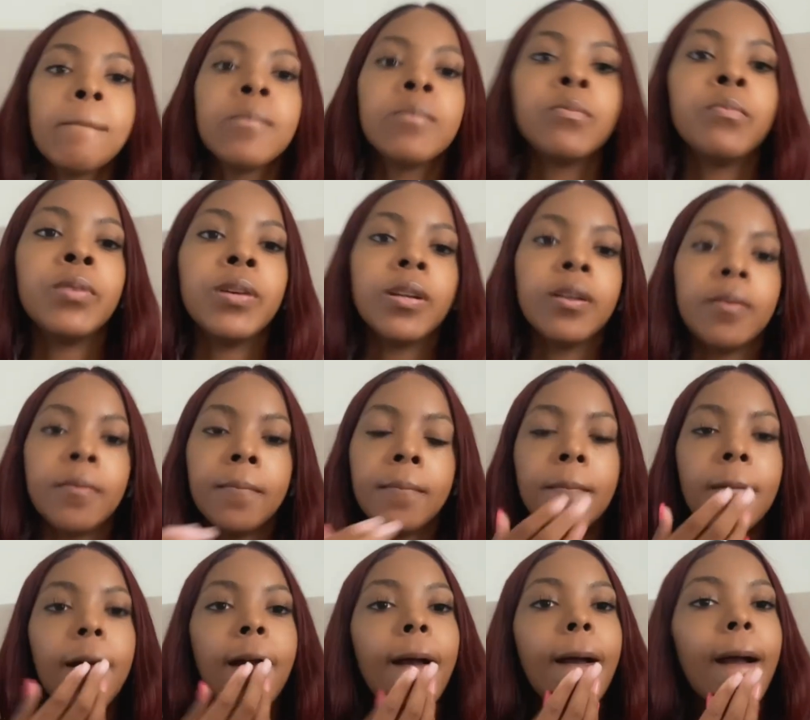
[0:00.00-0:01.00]
But um,
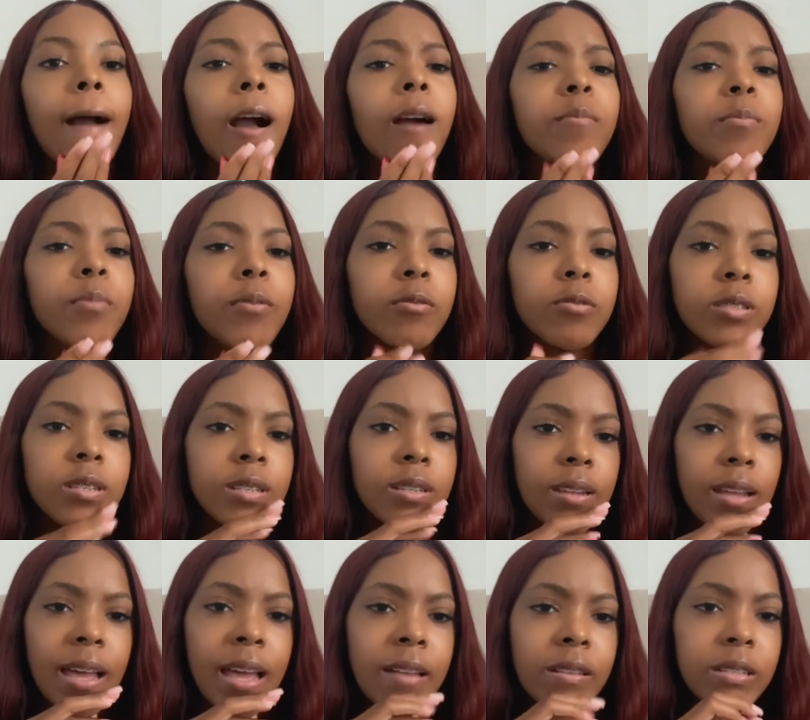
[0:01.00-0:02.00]
I'll be posting. I
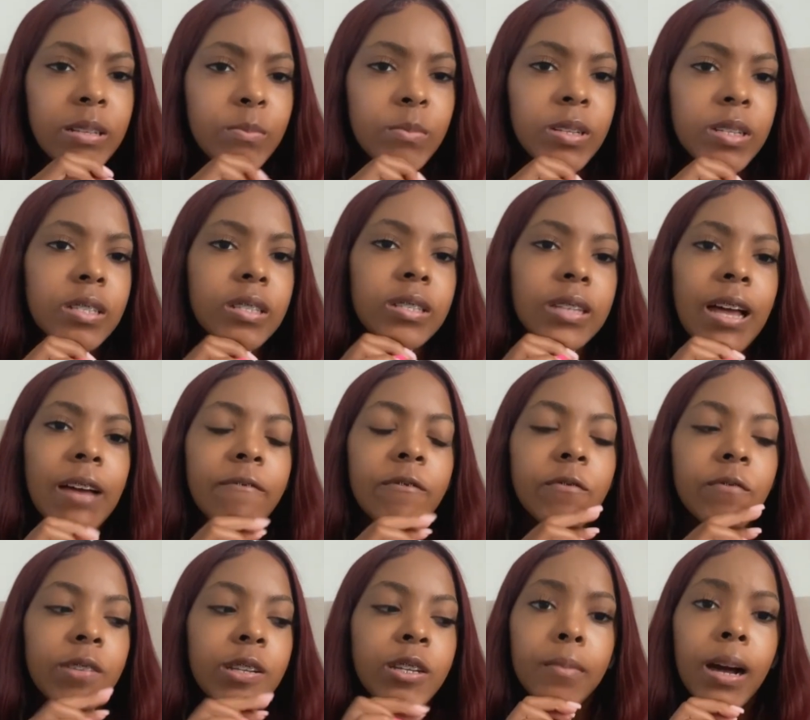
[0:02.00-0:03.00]
have something. I have a
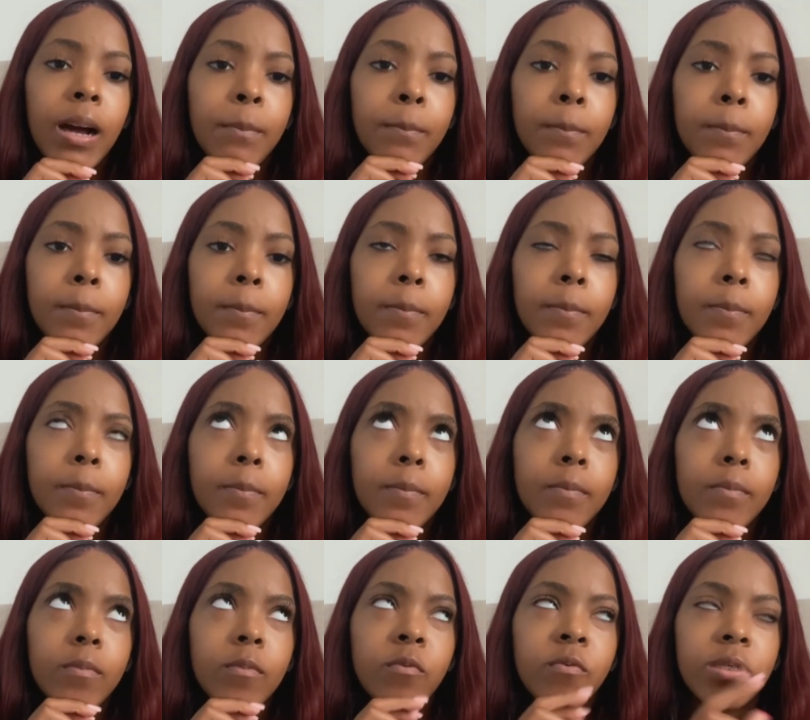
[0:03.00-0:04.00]
video I'm
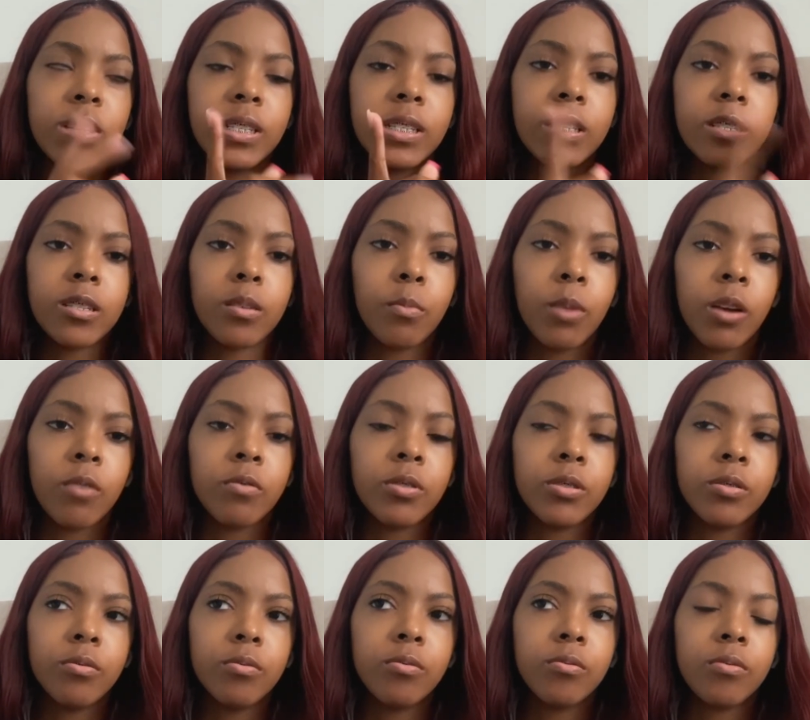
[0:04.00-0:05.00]
um, releasing
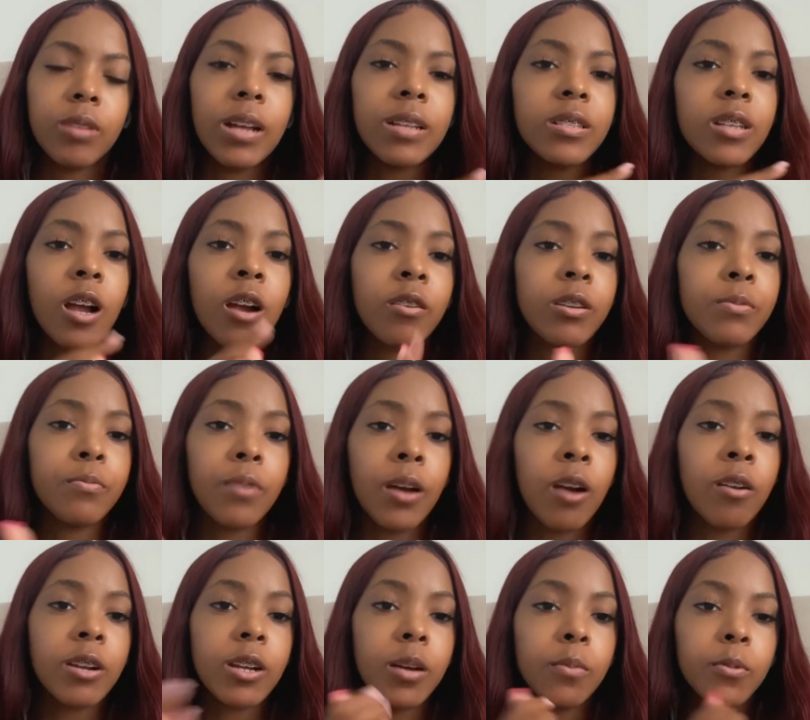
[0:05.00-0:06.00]
tomorrow. It's already I
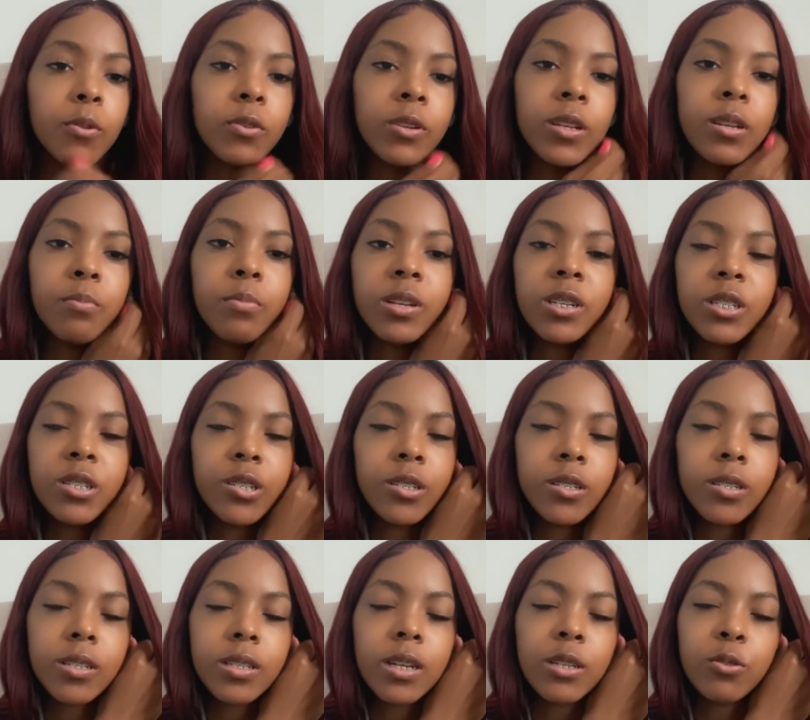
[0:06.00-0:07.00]
already uploaded it, but it's just
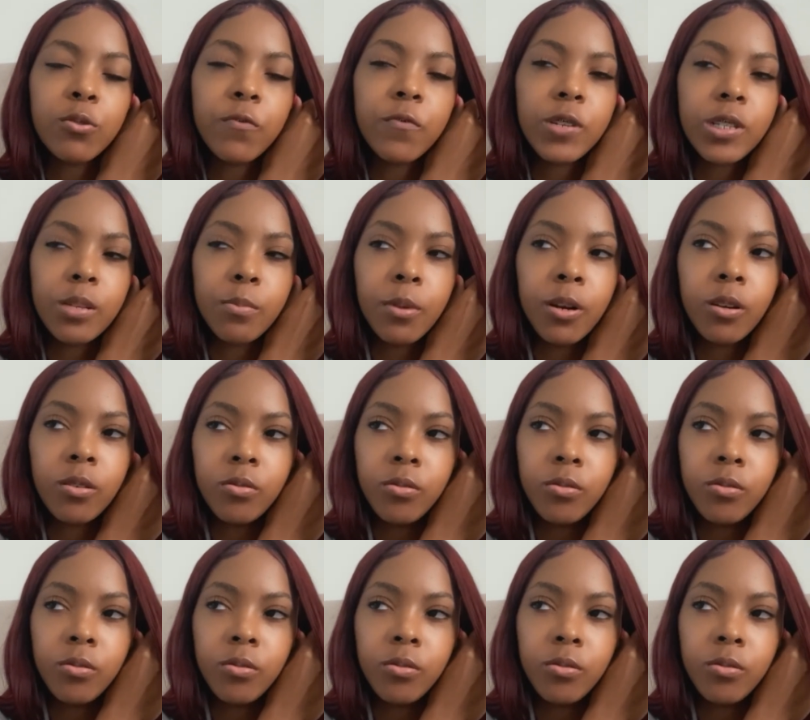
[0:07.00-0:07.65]
scheduled for tomorrow